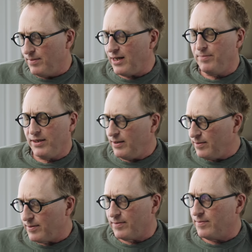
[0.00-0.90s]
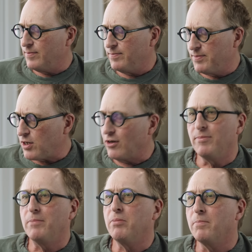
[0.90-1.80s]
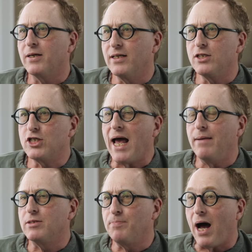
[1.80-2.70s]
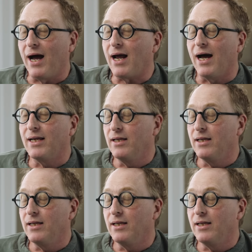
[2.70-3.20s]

Maybe so you've been publicly shamed, but I, I